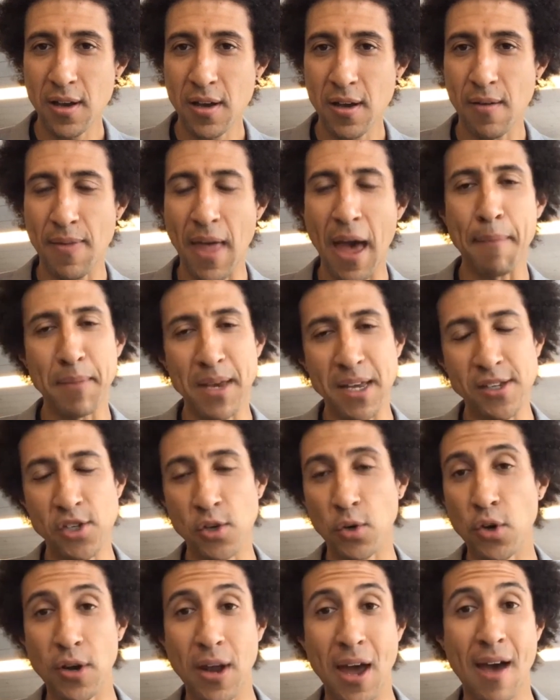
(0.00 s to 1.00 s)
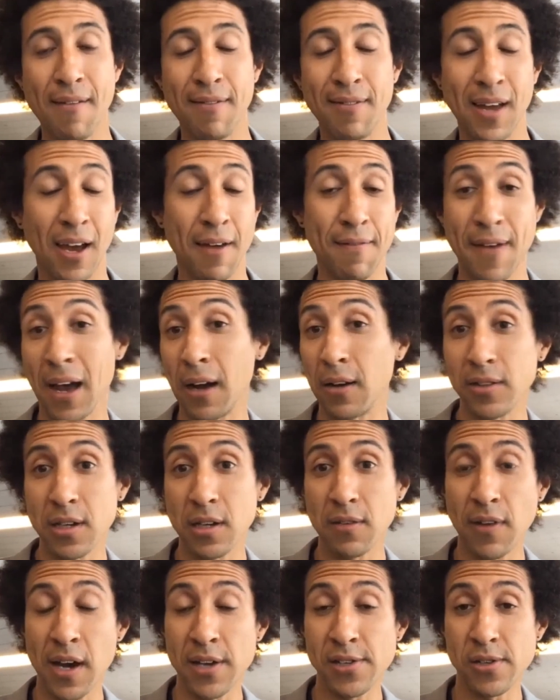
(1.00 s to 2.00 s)
That means you could have like a faculty
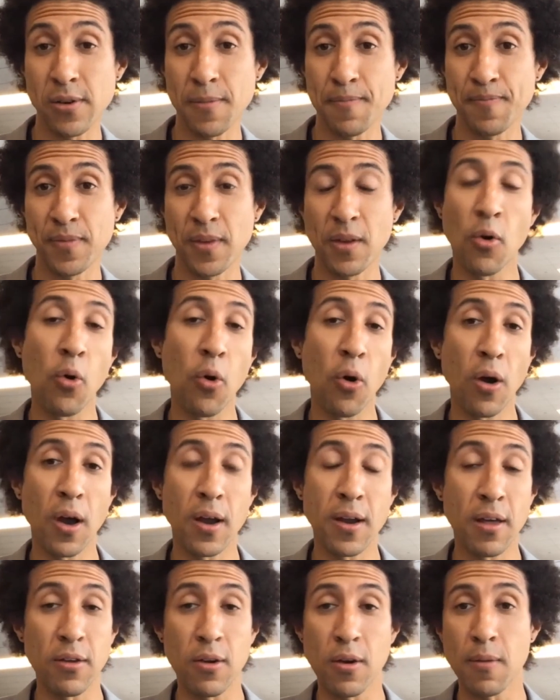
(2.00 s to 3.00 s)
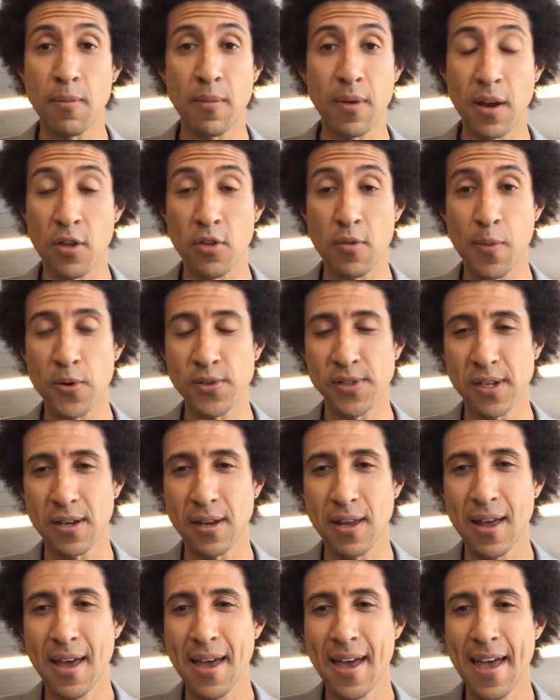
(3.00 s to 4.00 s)
advisor or another person.
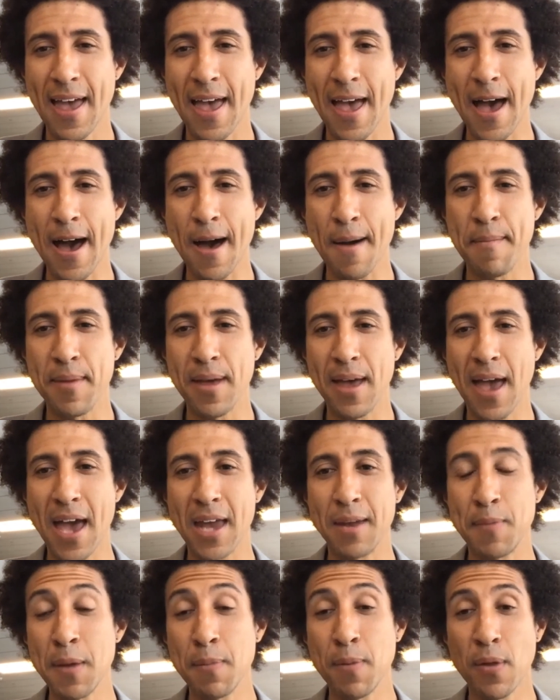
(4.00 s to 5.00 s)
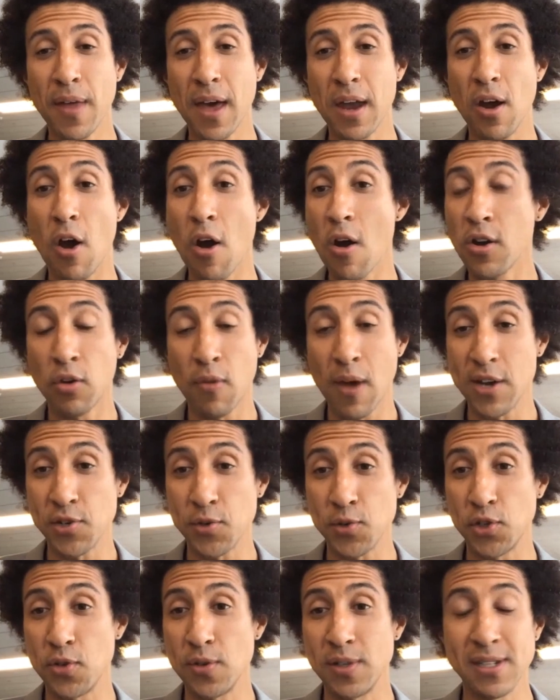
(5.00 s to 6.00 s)
And people that aren't graduate
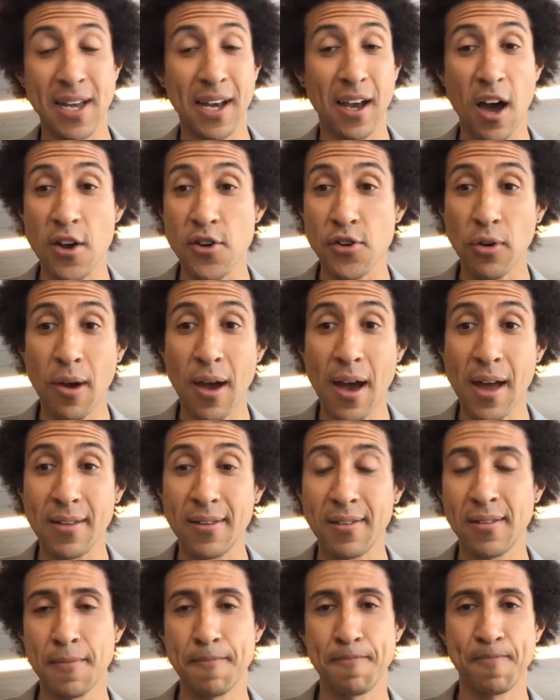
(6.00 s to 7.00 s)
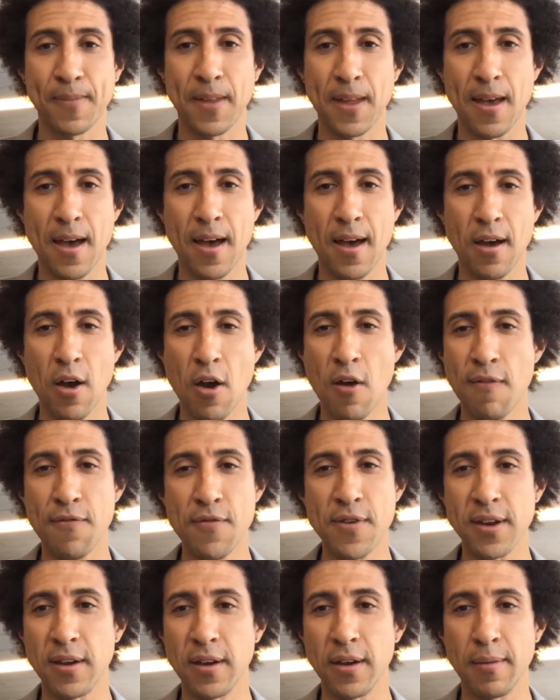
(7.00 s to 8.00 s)
students, like undergrads, are
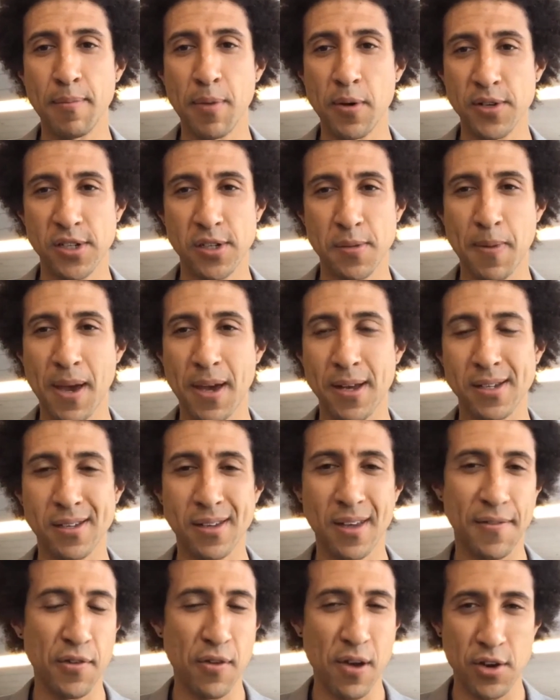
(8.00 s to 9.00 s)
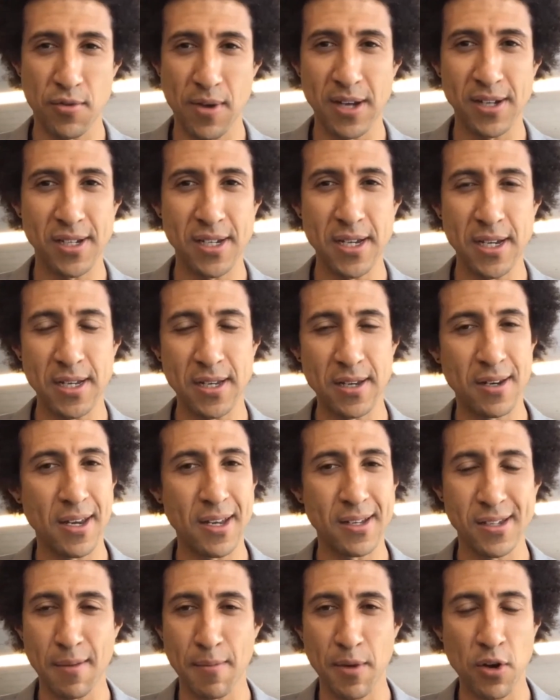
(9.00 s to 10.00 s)
free to participate. If you're under 18, you
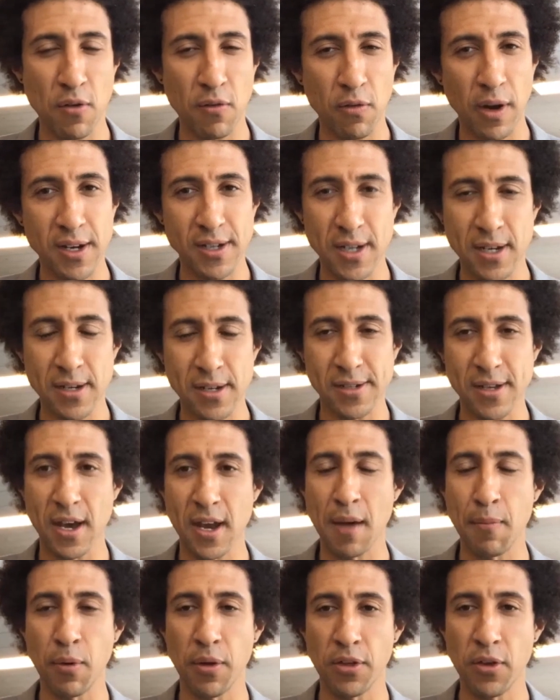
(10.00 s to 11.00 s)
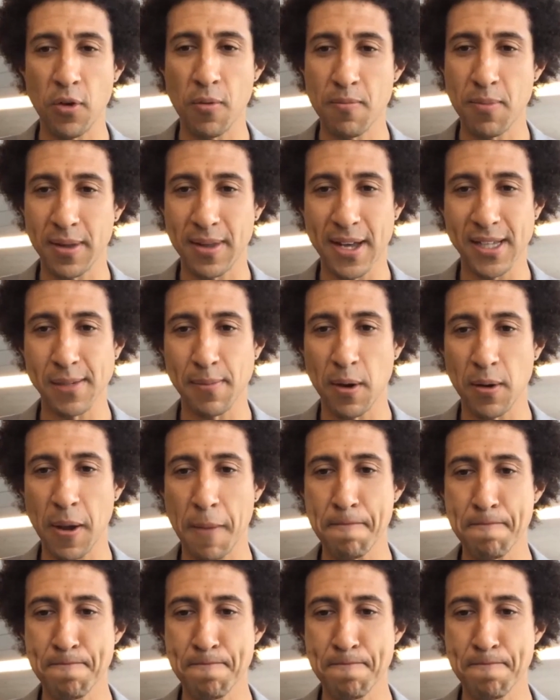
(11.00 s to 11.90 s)
need someone over 18 to sign up with you, but that's about it.